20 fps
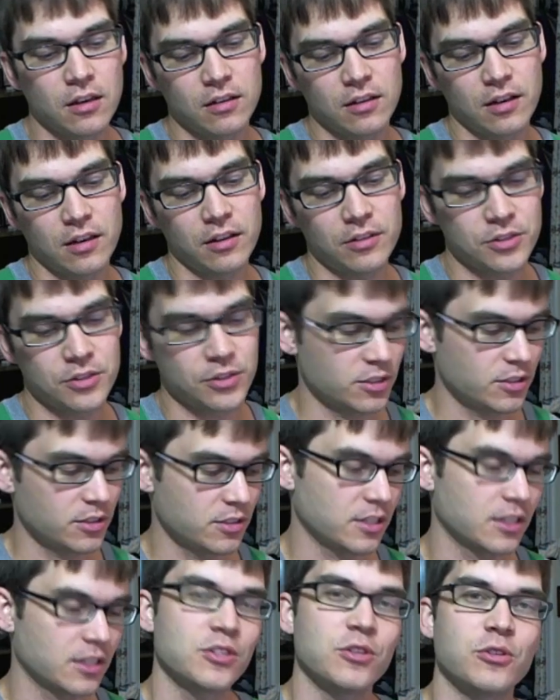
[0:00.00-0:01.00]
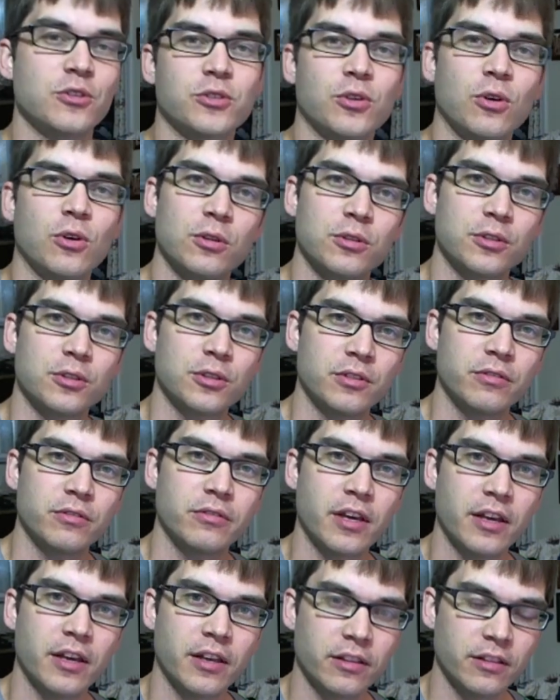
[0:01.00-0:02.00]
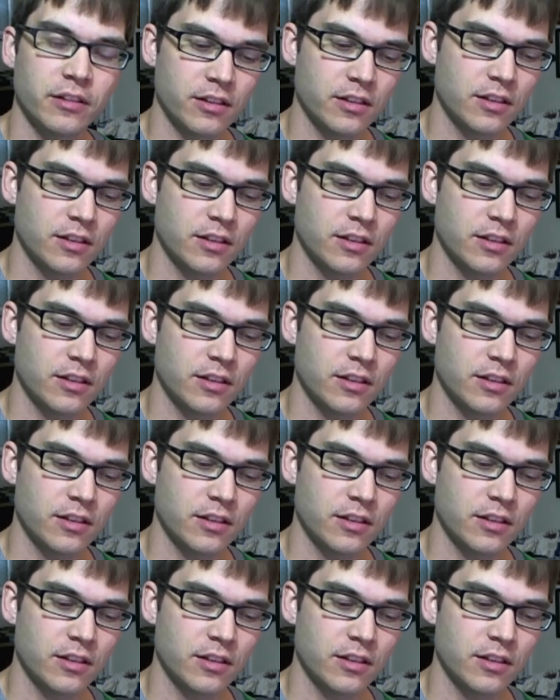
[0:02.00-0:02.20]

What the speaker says: now this is 6 years older than